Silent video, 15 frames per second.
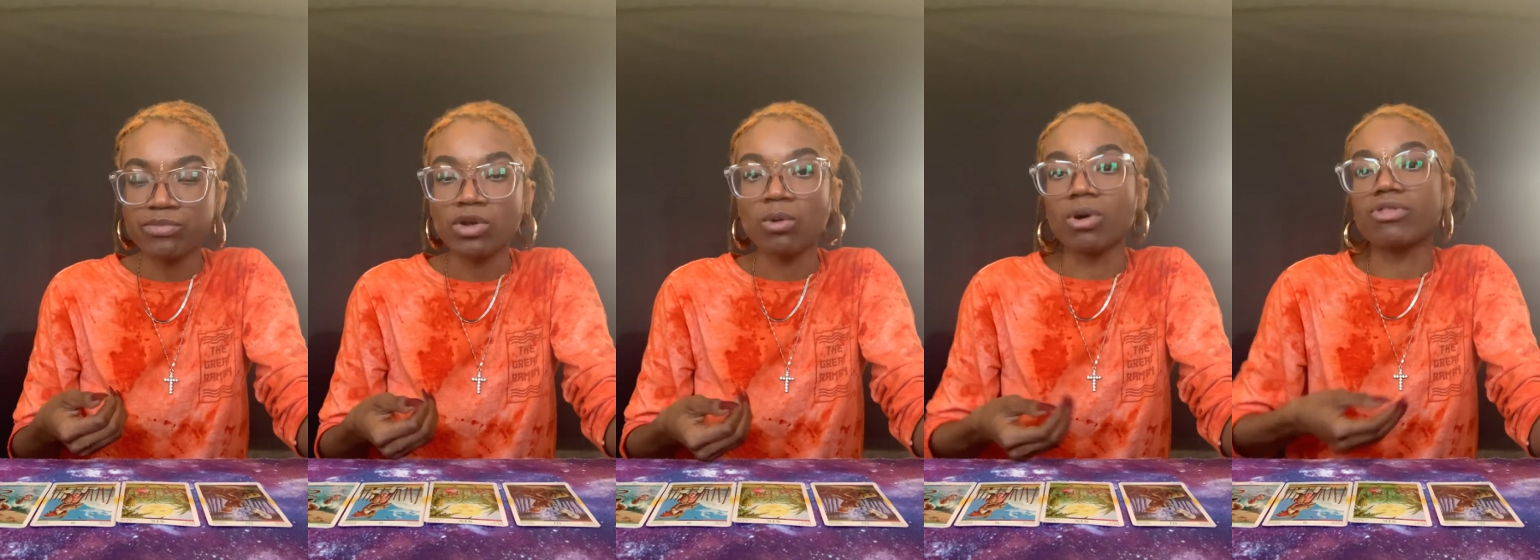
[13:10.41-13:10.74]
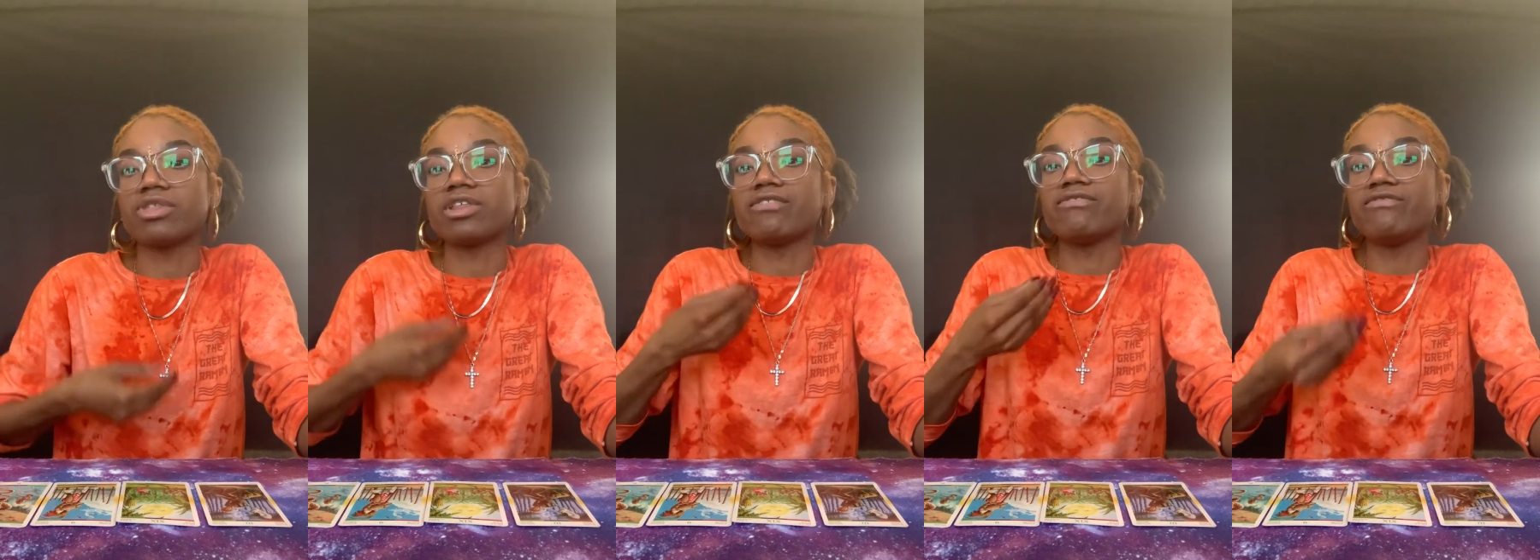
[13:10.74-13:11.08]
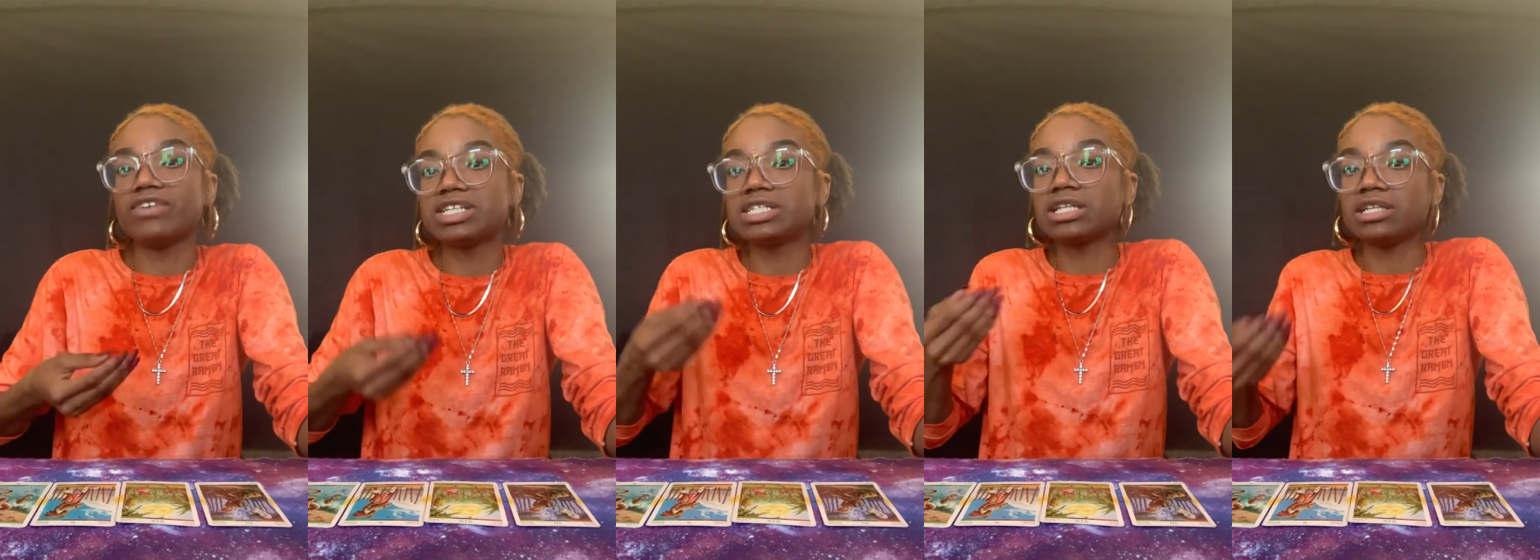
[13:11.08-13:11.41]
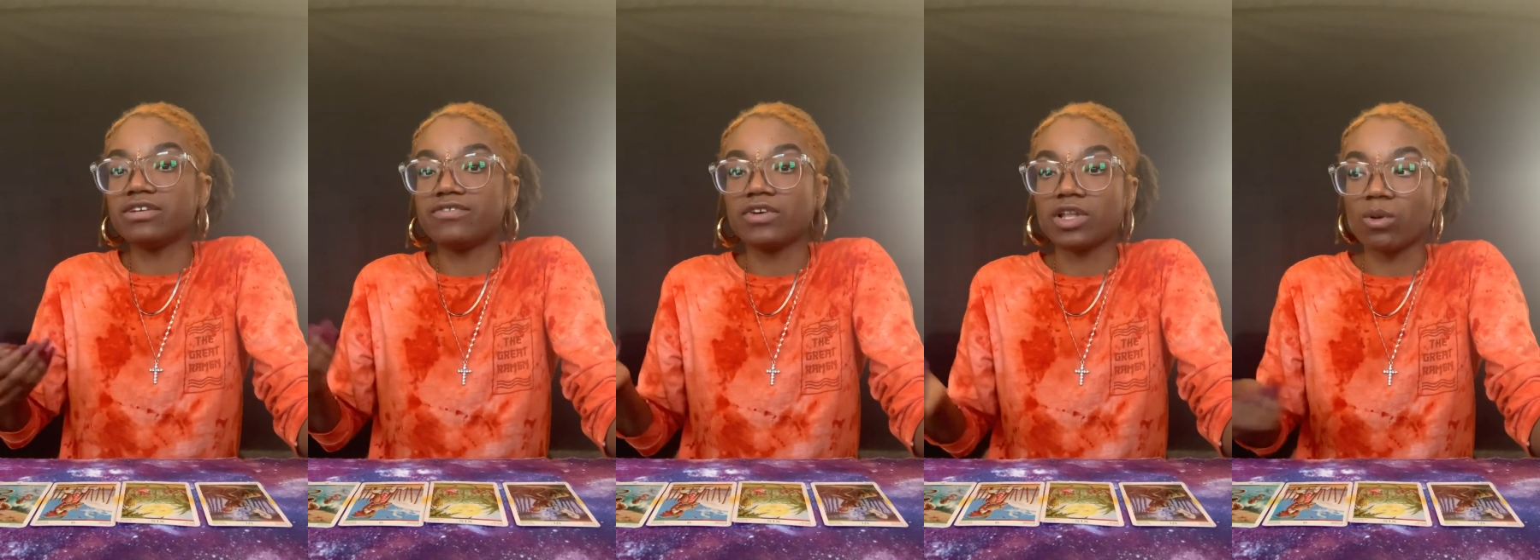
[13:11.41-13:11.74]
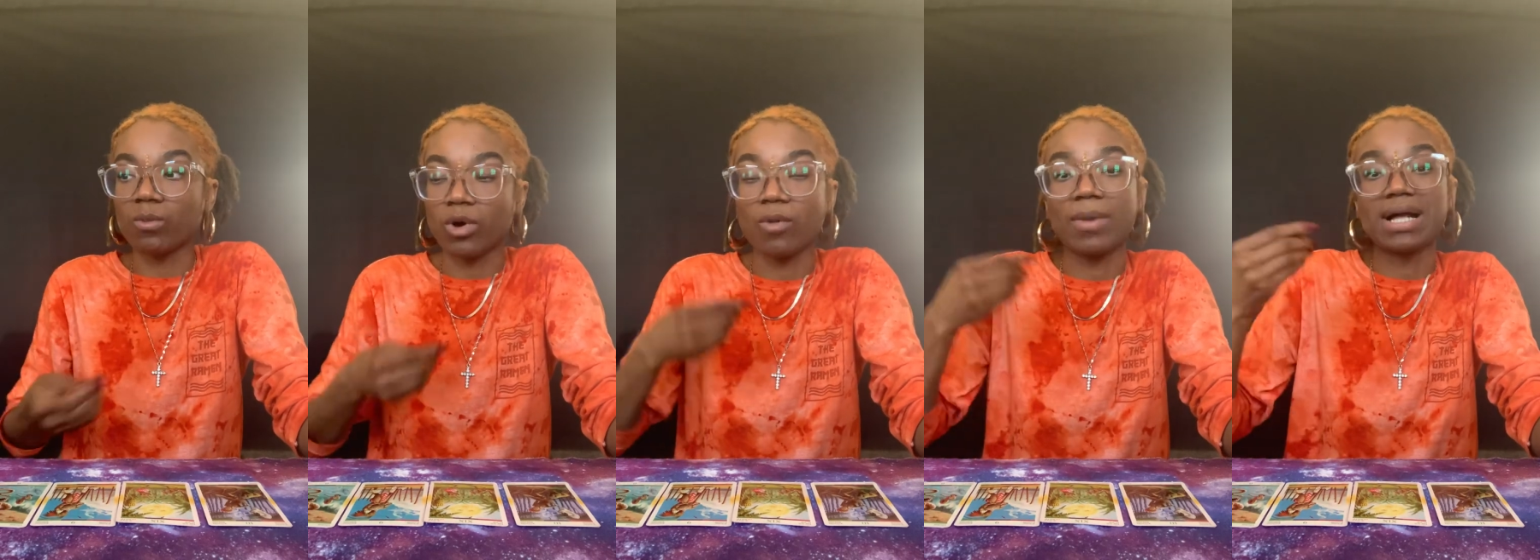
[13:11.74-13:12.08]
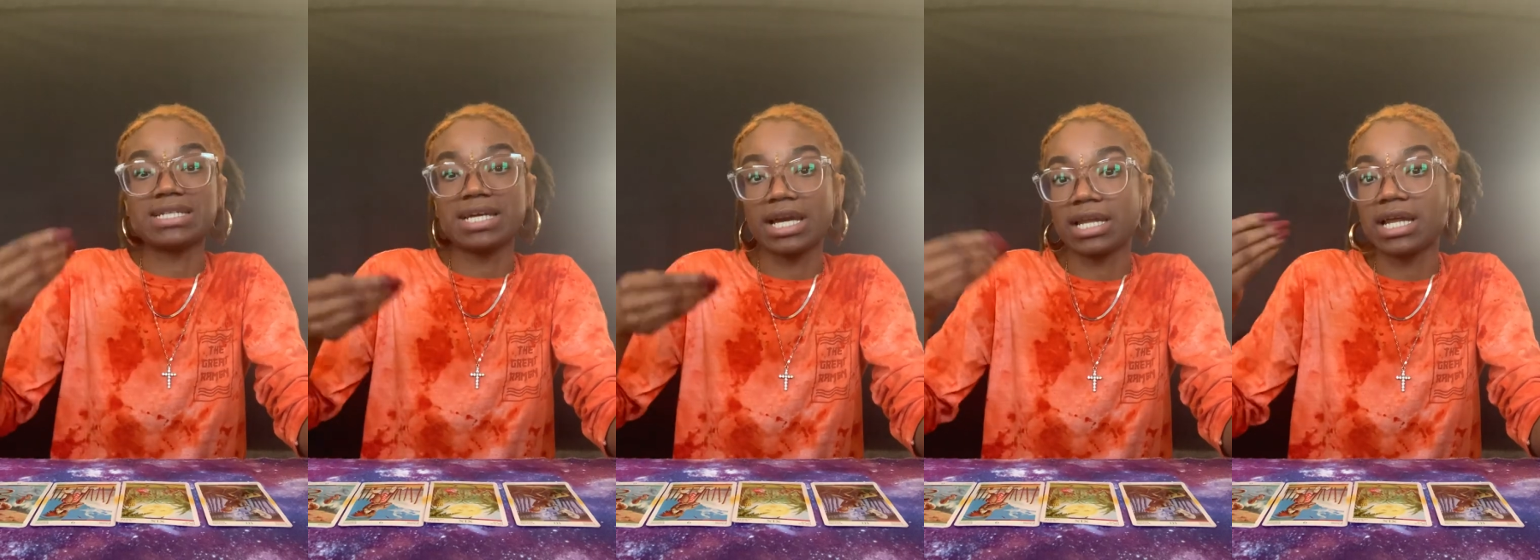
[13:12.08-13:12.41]
Rather than physically feeling well by
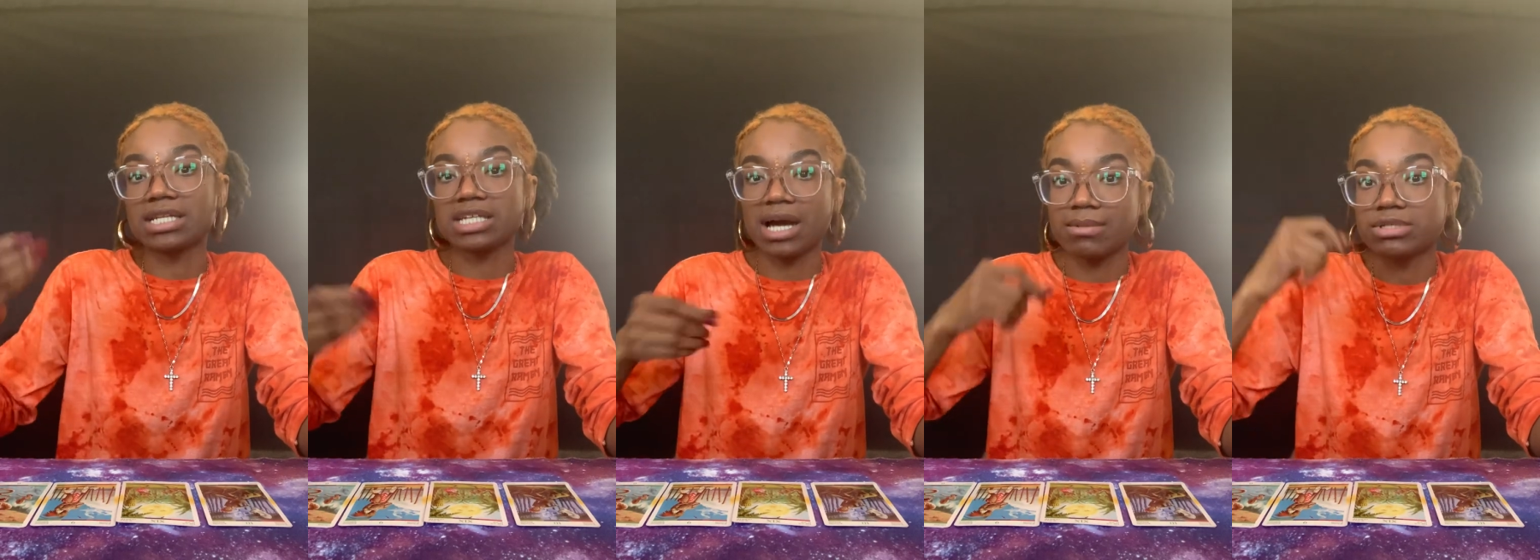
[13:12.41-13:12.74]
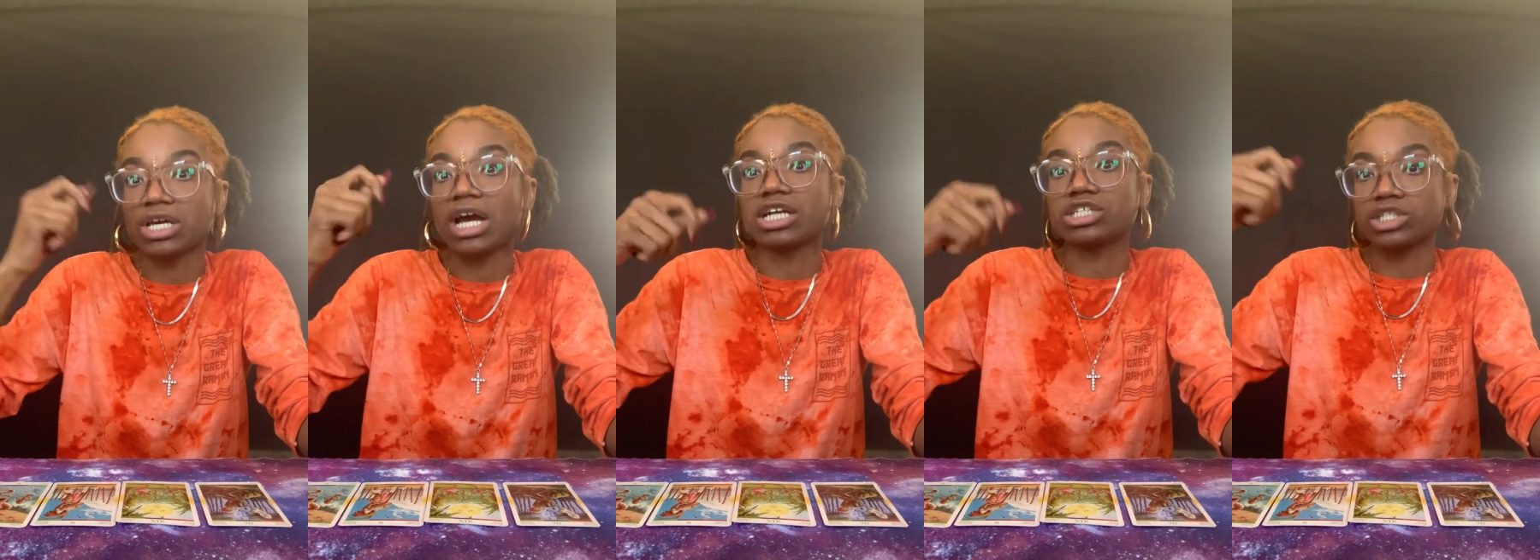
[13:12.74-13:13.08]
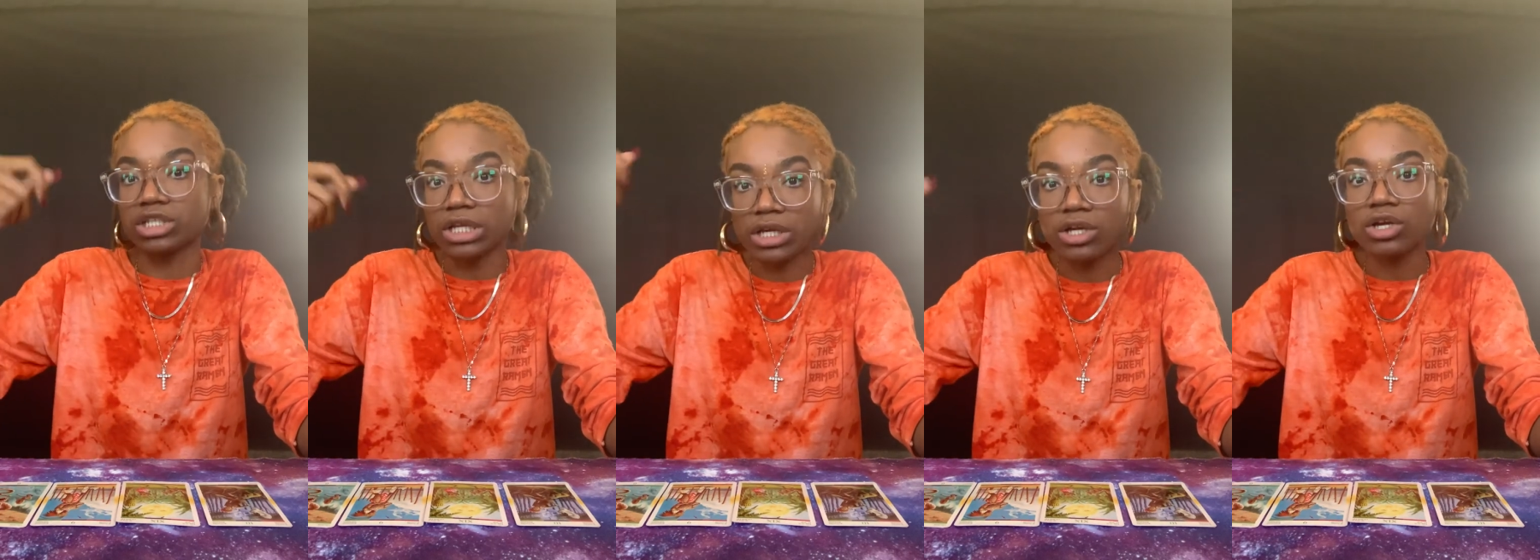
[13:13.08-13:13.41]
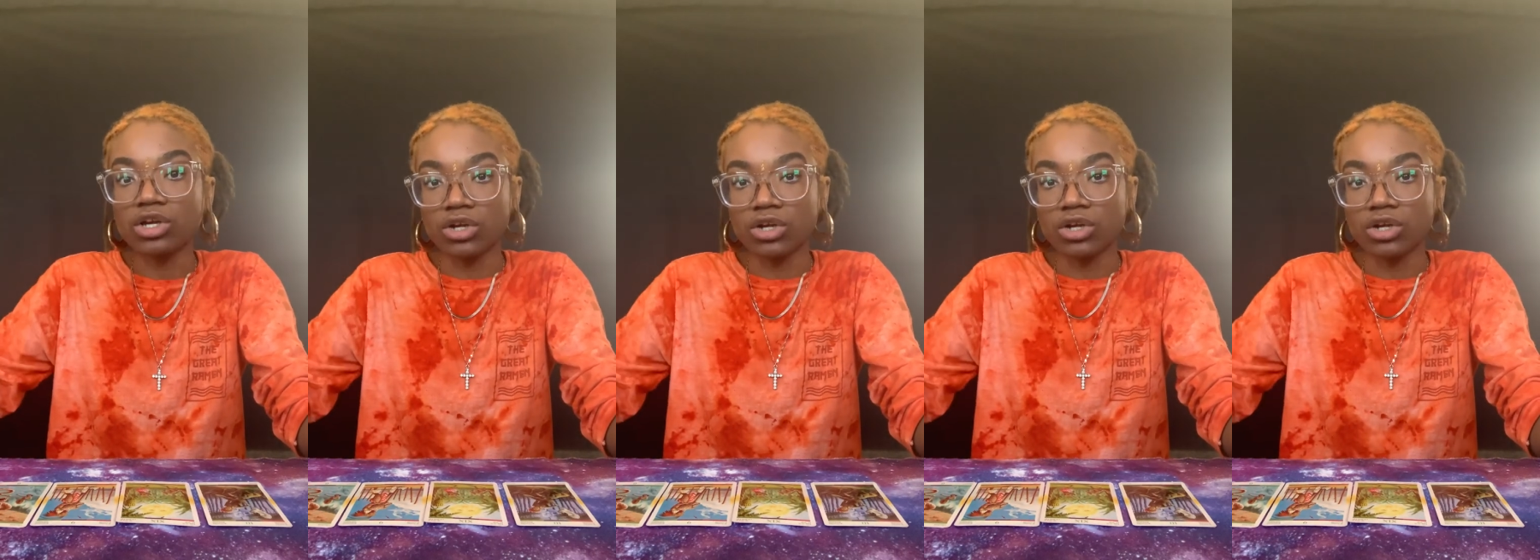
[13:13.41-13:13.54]
taking that time to actually,